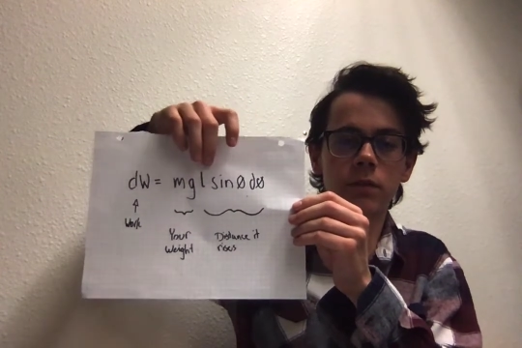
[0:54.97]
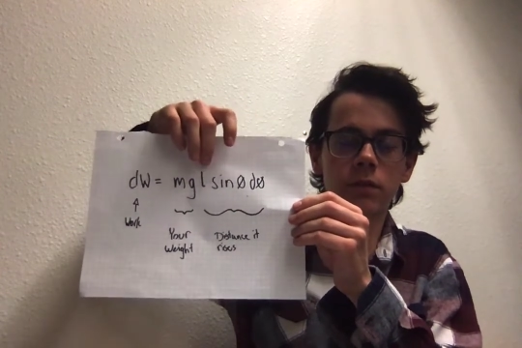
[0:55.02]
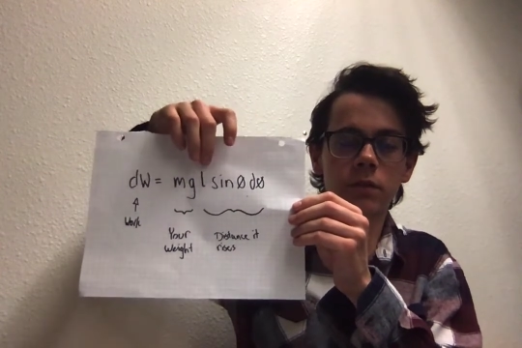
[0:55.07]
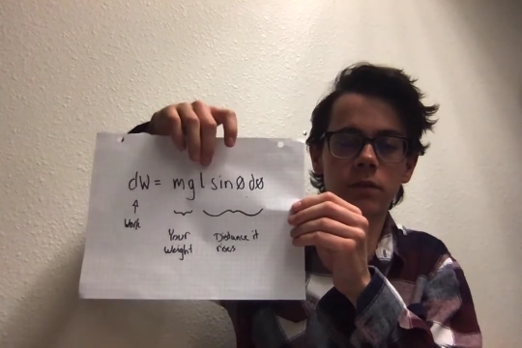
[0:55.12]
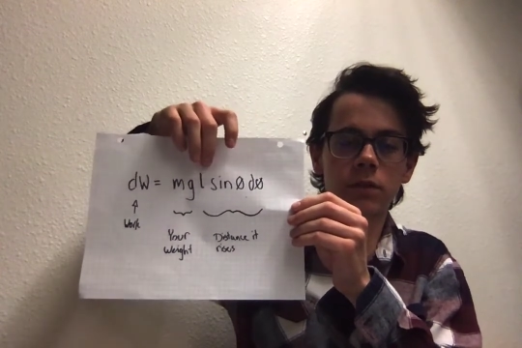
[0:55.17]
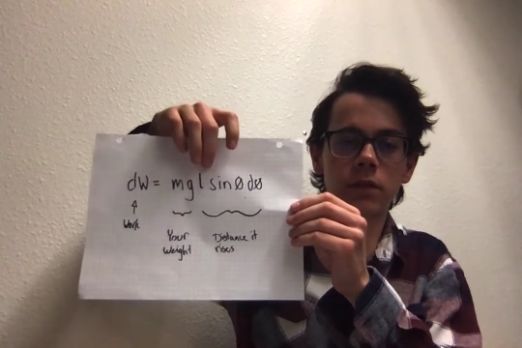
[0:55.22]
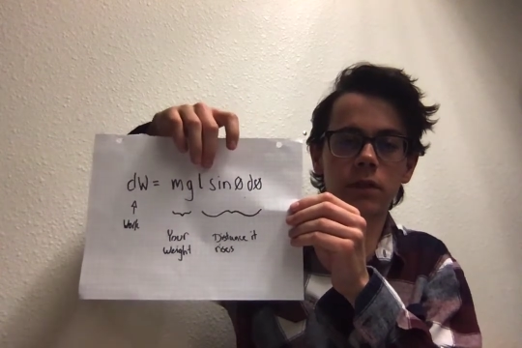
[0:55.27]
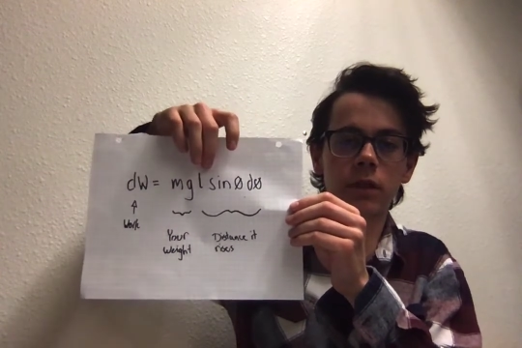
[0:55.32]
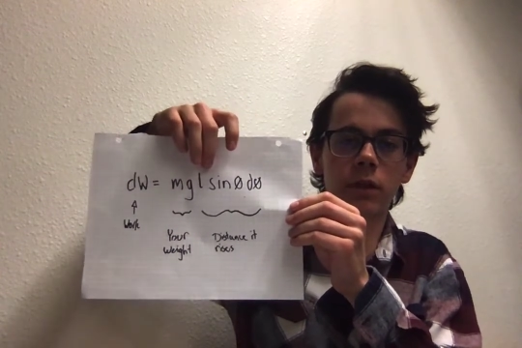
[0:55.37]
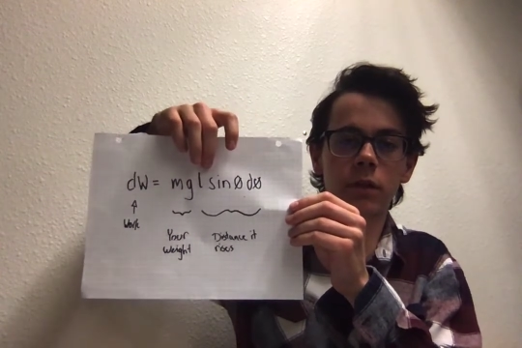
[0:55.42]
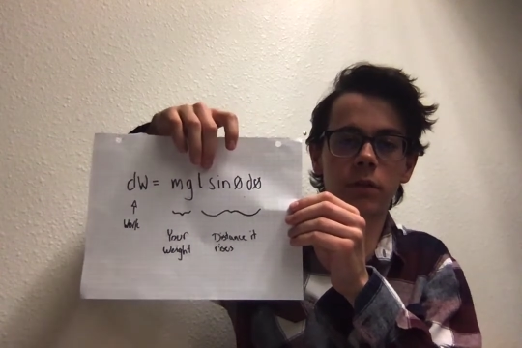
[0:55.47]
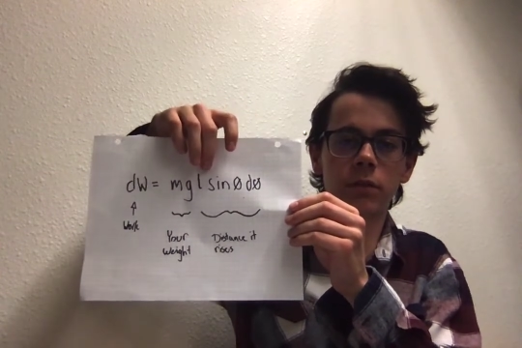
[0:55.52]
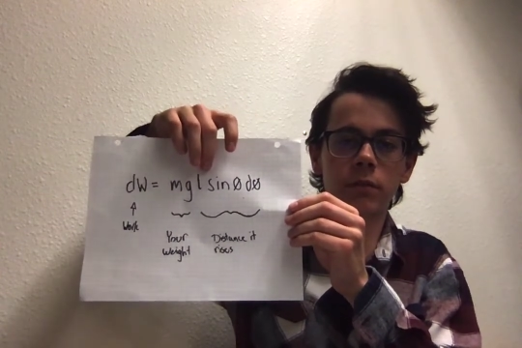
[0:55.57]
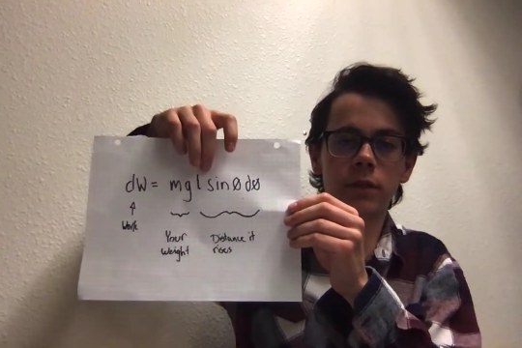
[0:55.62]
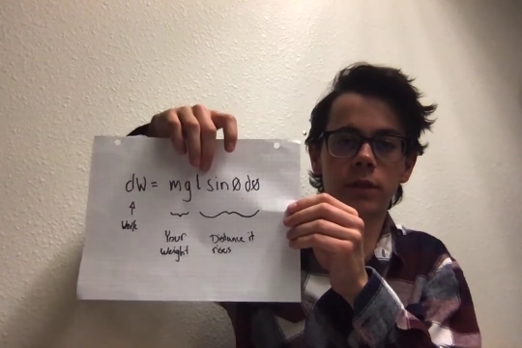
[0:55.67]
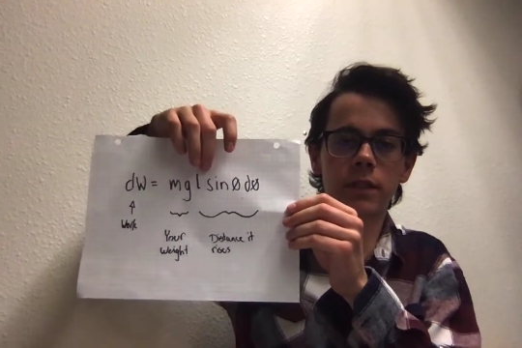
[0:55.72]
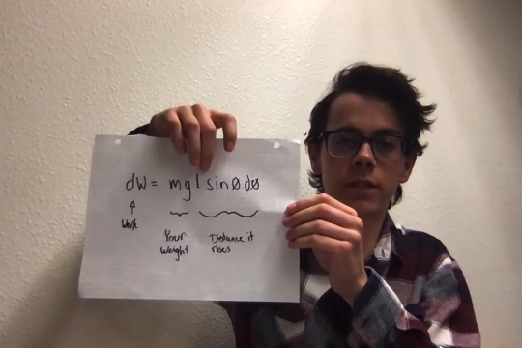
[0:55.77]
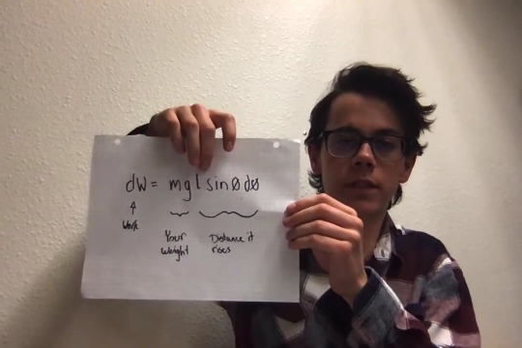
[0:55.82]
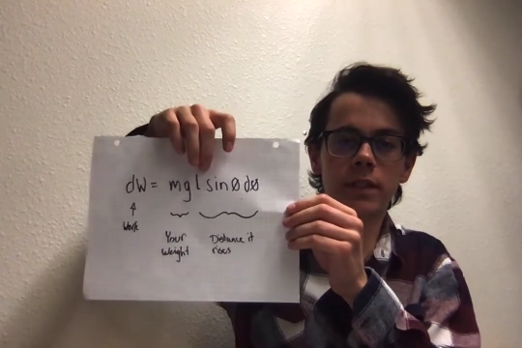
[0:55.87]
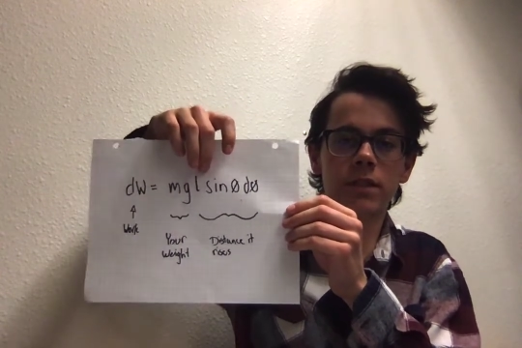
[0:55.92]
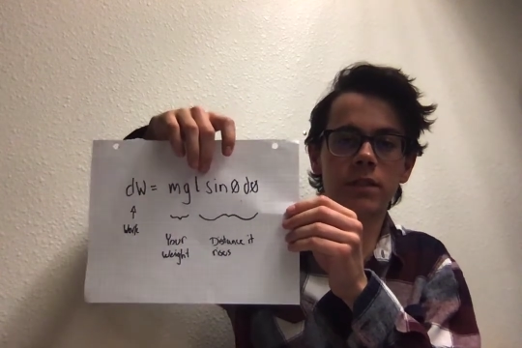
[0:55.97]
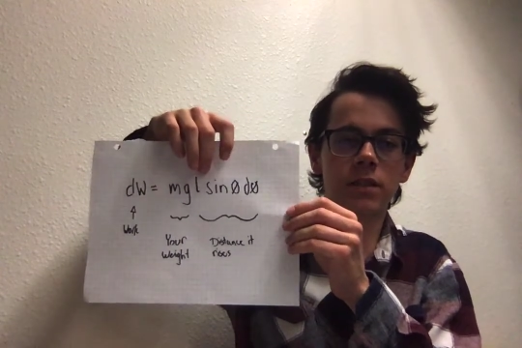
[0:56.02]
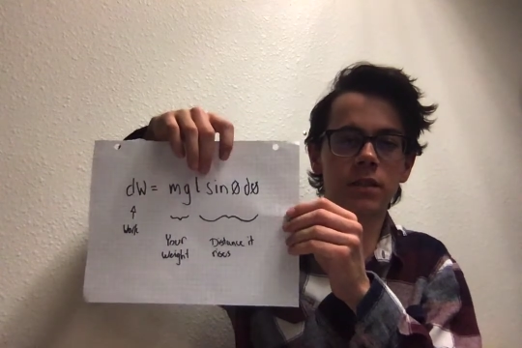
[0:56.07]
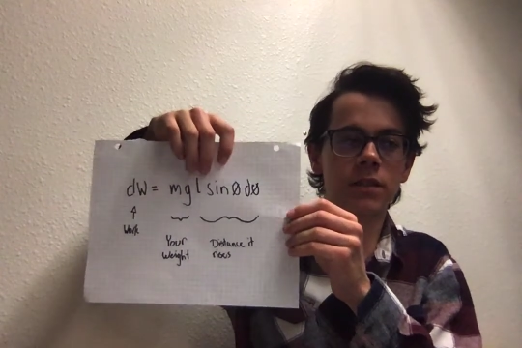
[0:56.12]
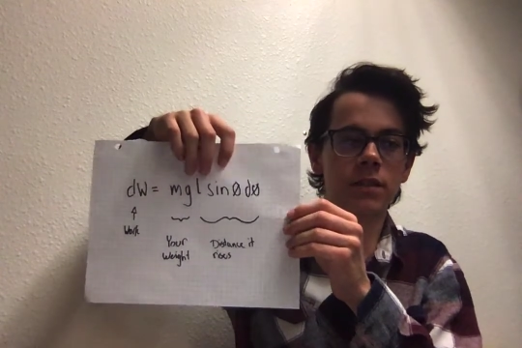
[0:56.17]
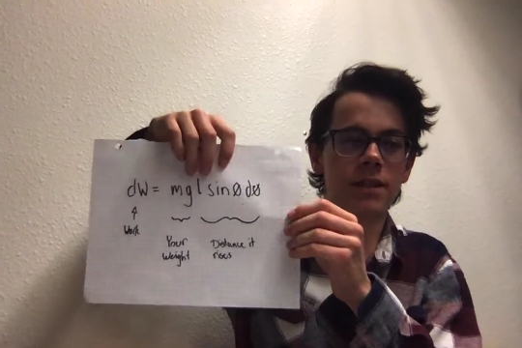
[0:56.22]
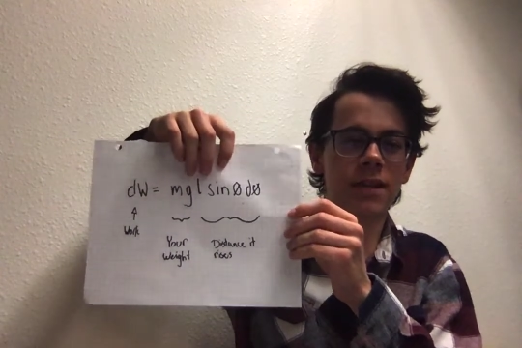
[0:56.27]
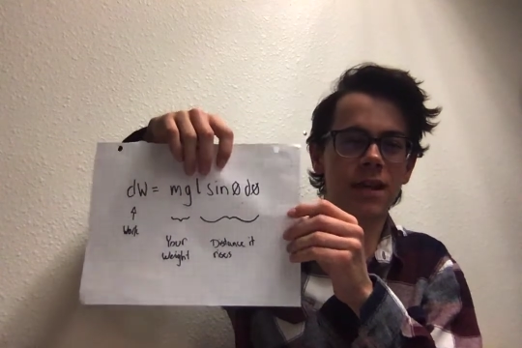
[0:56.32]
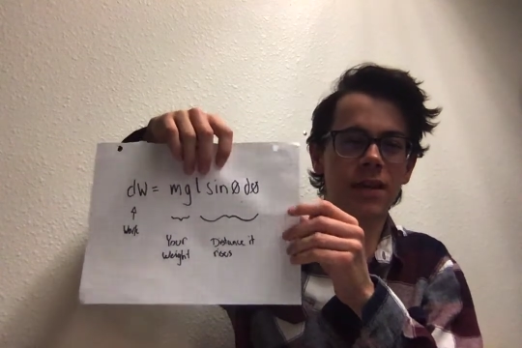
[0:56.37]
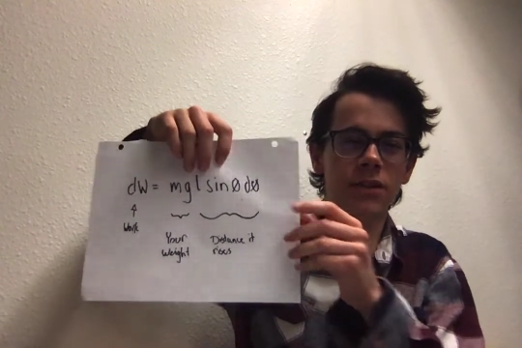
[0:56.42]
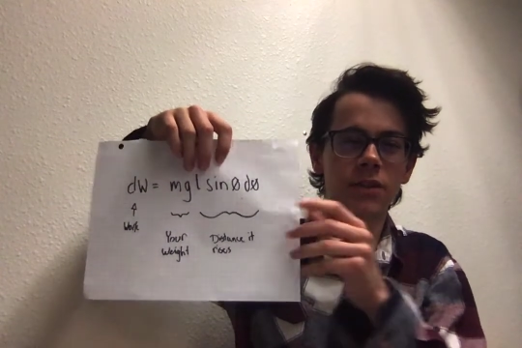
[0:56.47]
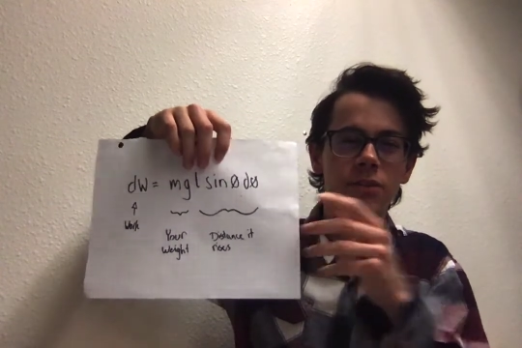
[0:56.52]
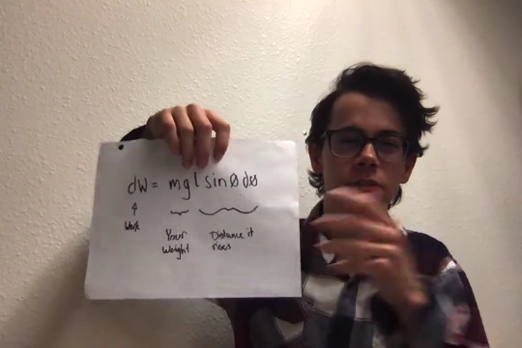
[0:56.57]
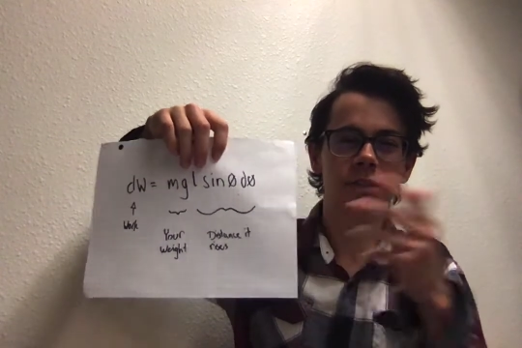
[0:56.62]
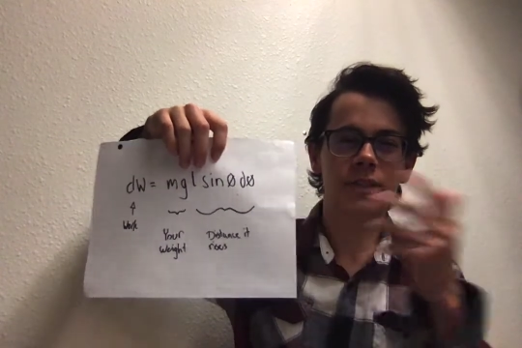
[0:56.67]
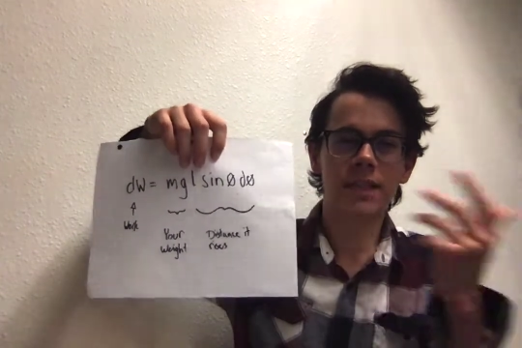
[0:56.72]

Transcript: so the distance that your